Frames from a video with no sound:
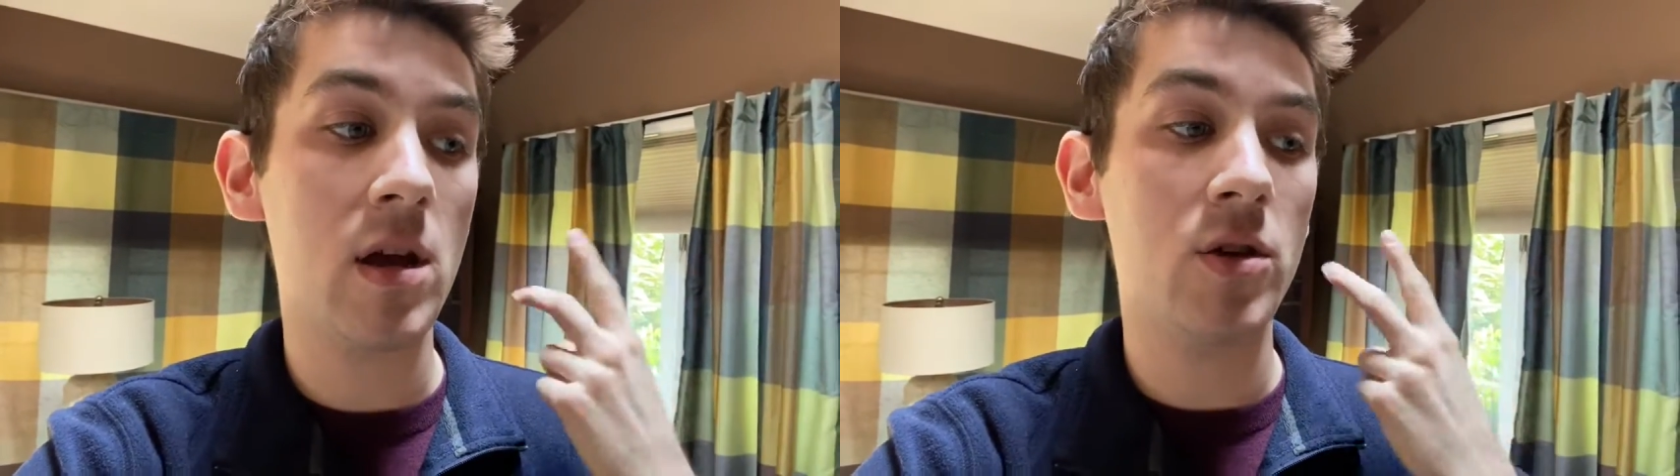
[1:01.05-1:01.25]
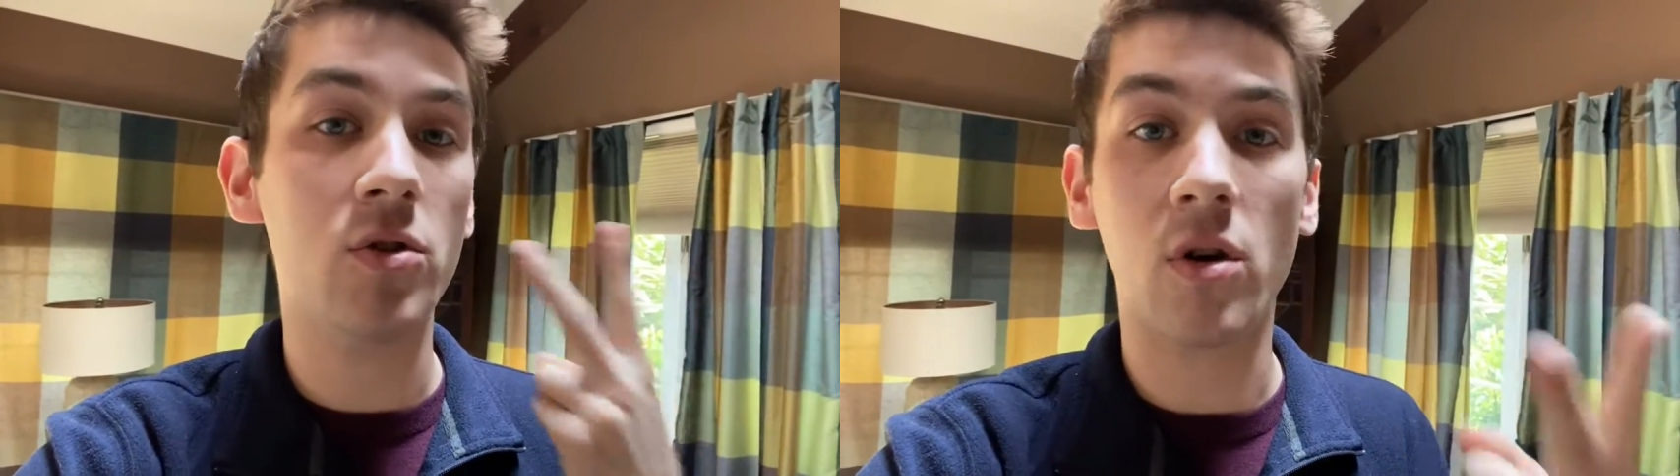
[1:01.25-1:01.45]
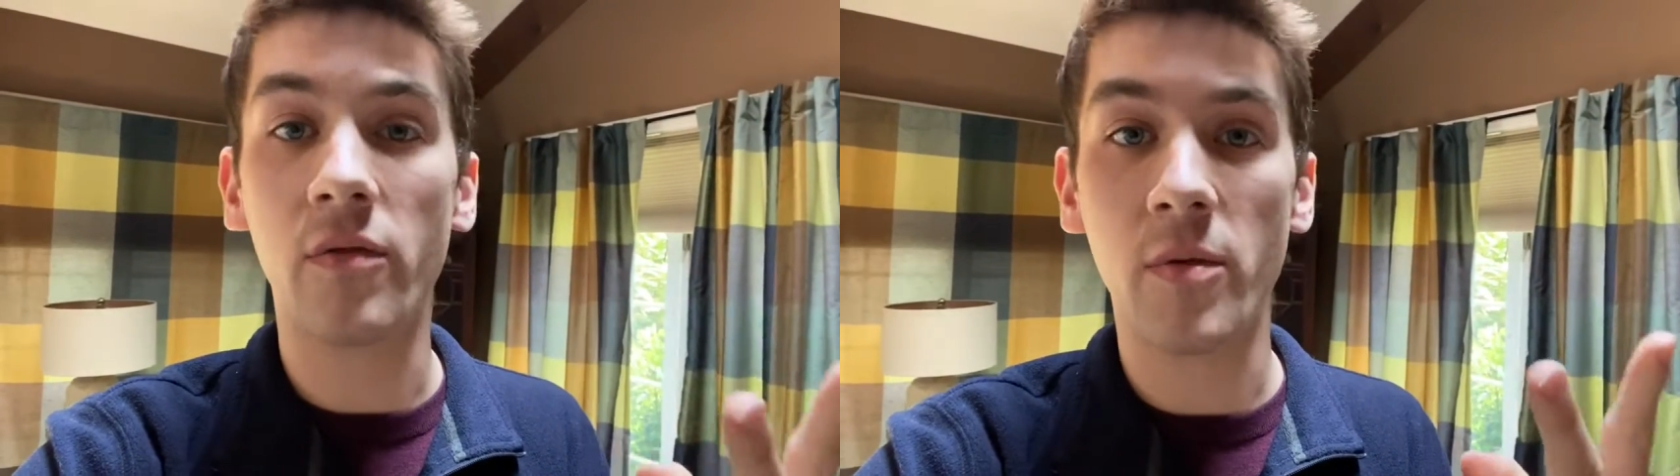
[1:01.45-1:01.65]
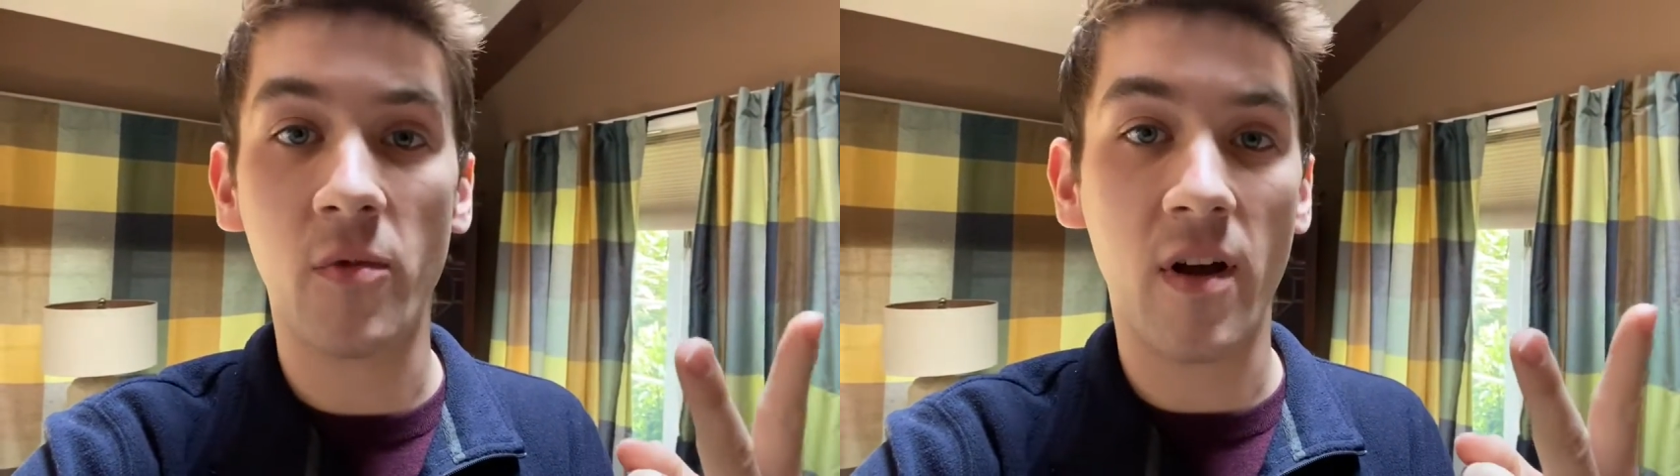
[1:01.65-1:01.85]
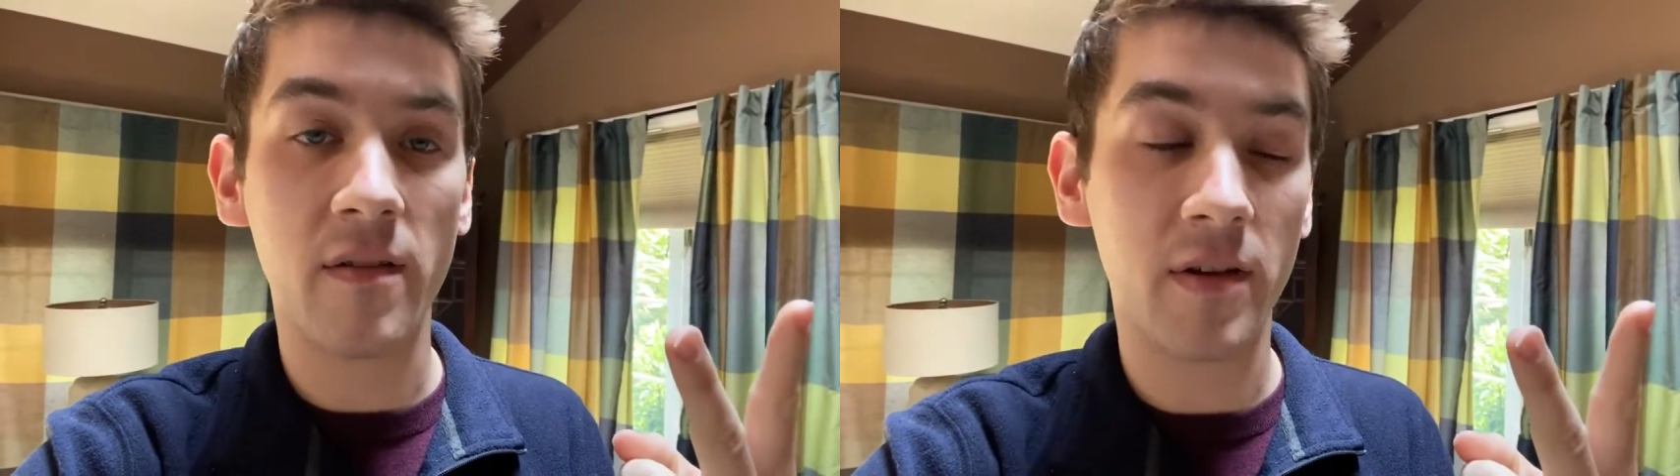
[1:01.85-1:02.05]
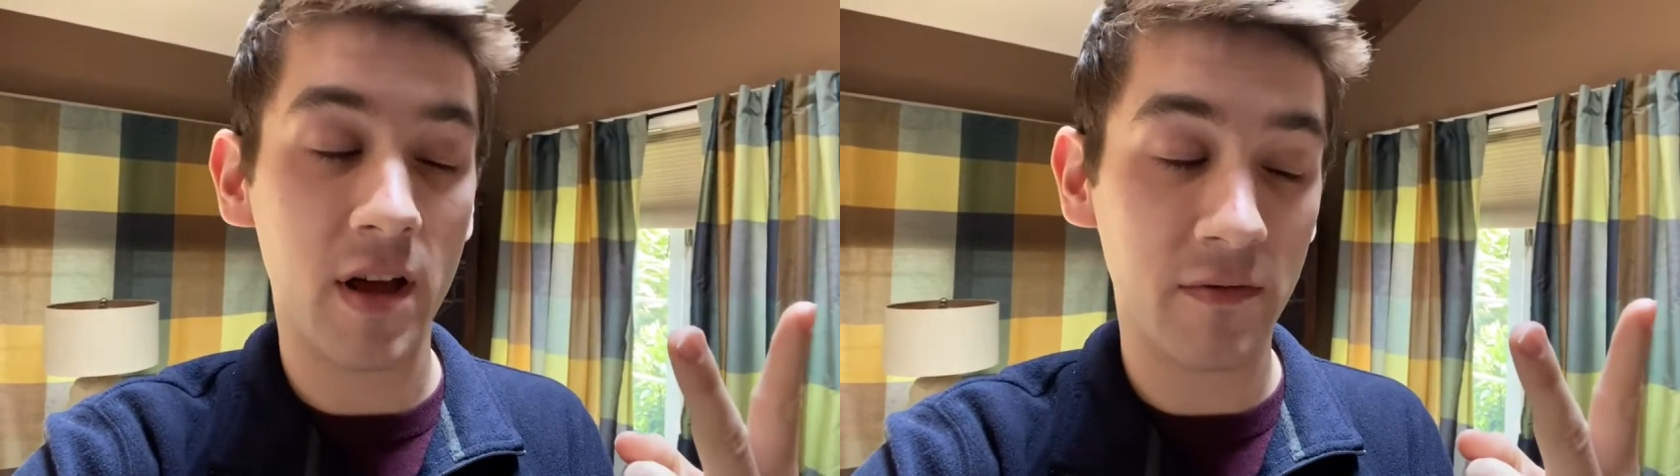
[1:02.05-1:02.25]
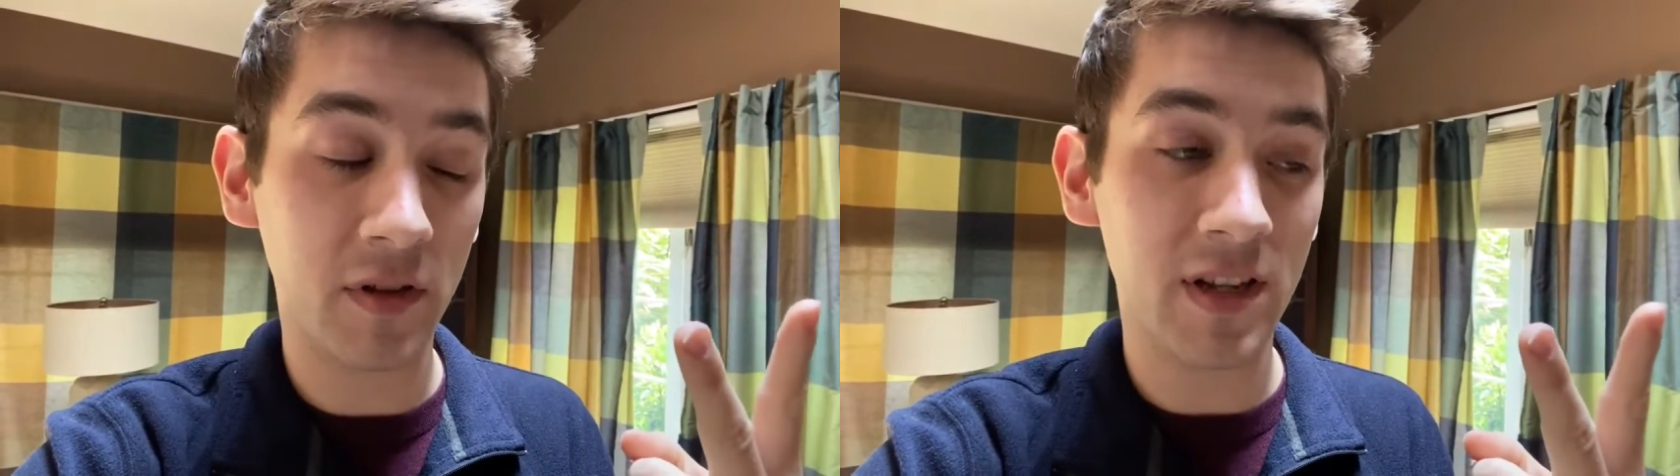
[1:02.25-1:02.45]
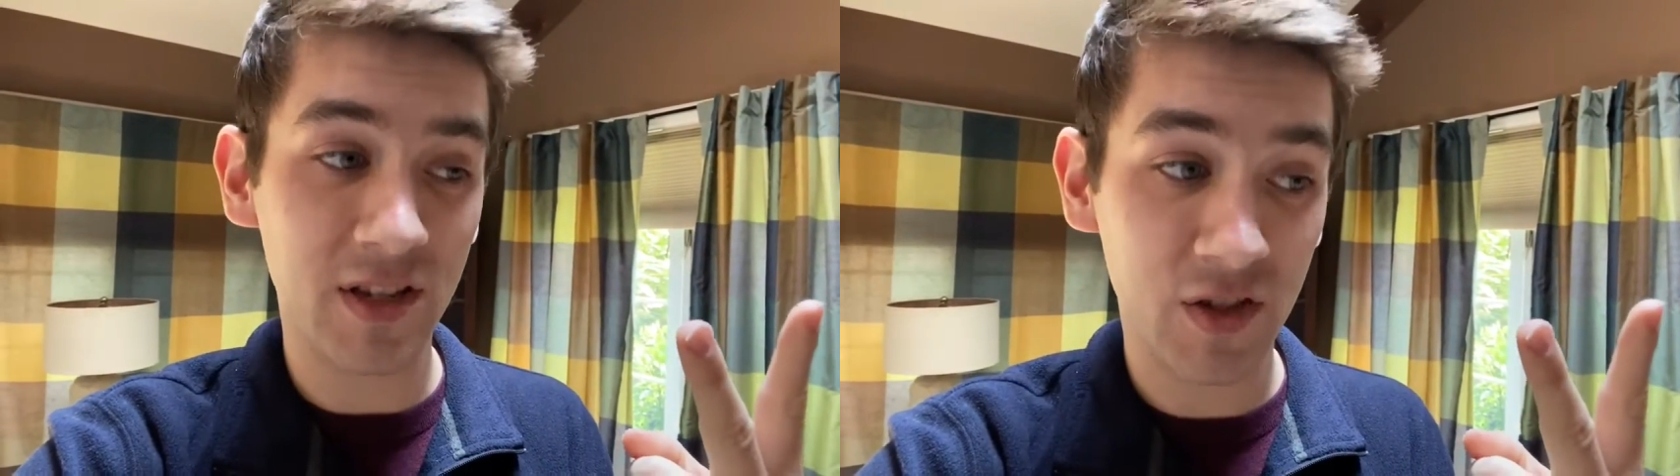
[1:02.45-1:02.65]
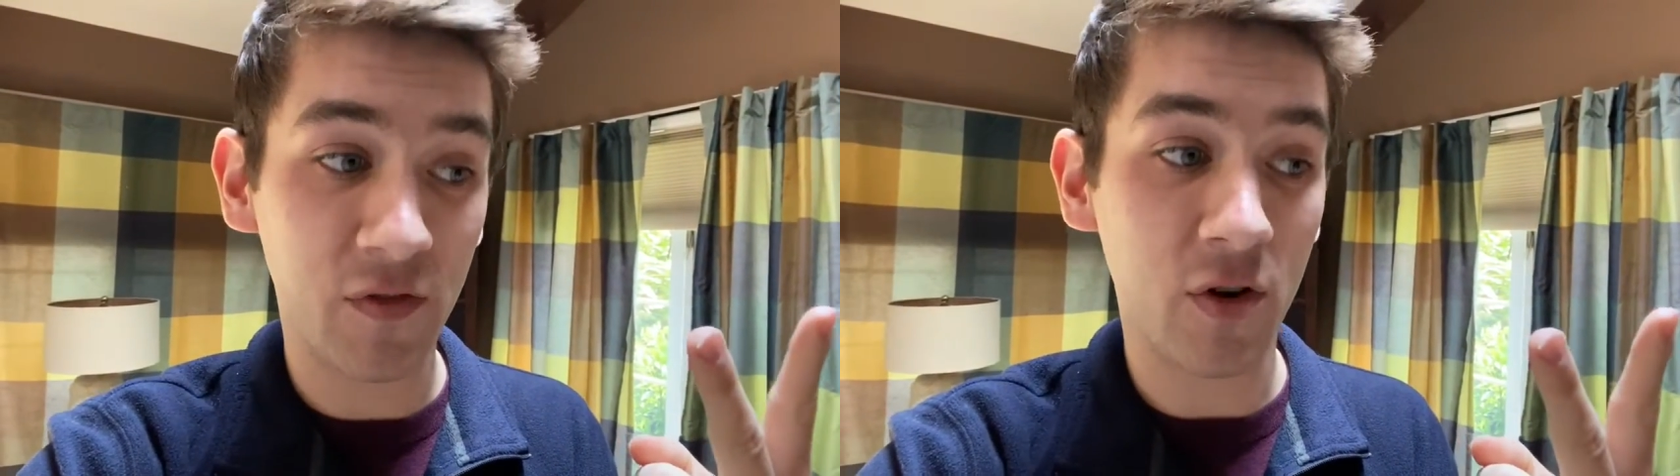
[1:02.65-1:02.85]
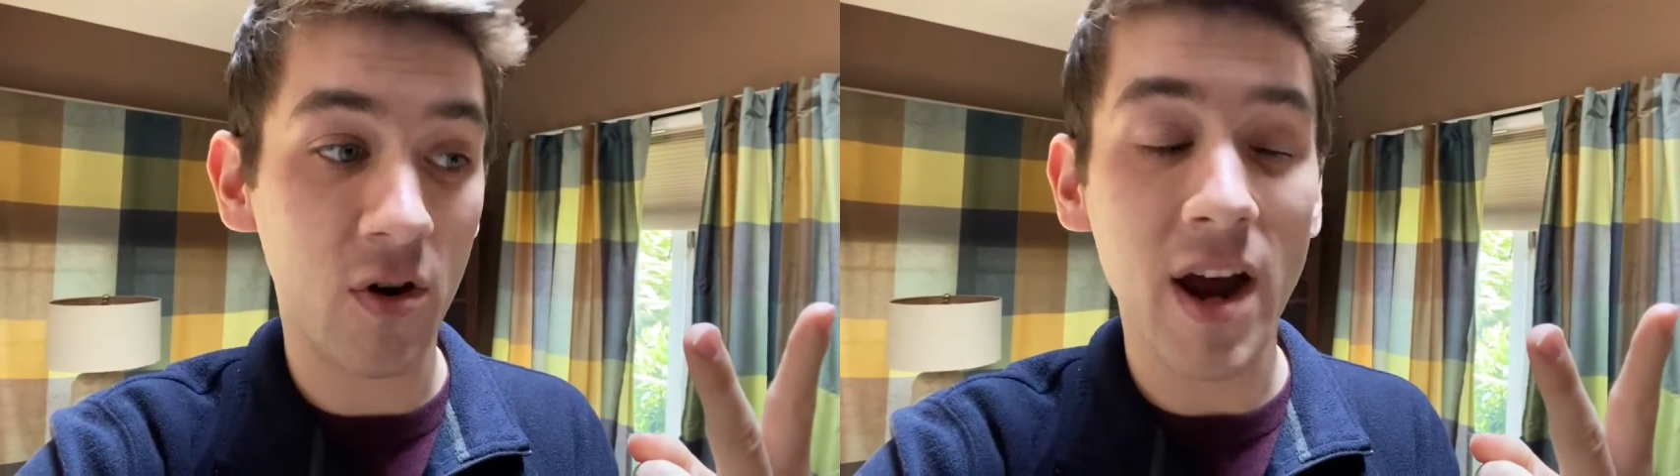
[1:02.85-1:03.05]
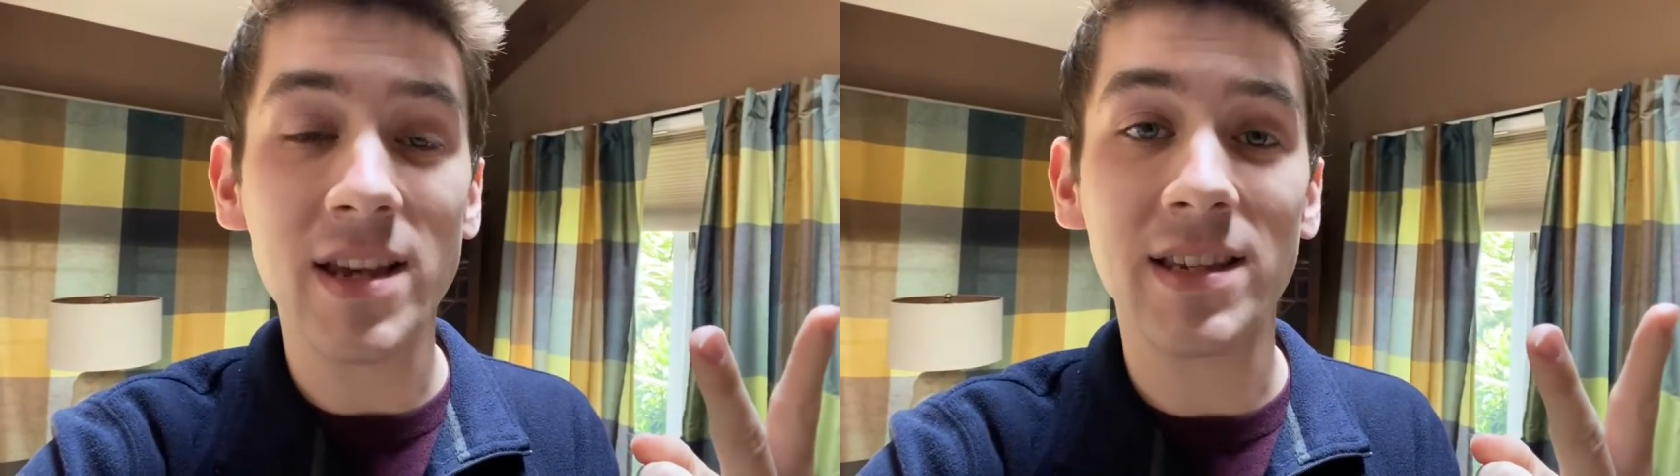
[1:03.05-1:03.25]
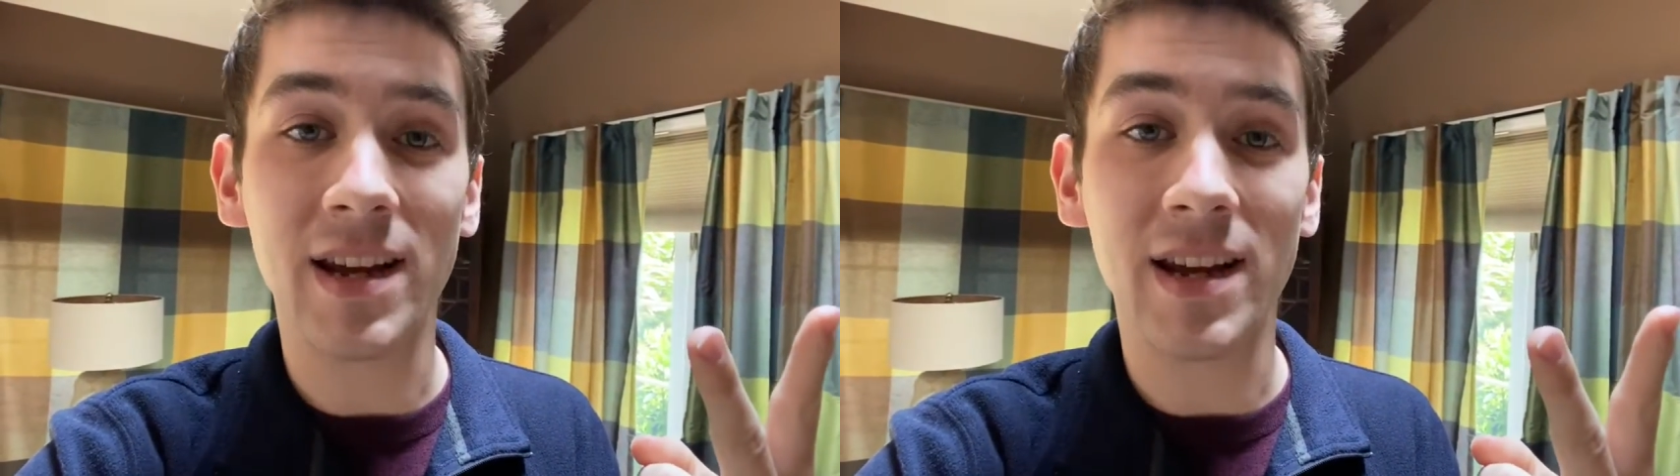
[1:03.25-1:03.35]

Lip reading: Jordan from Revivalists for Christ.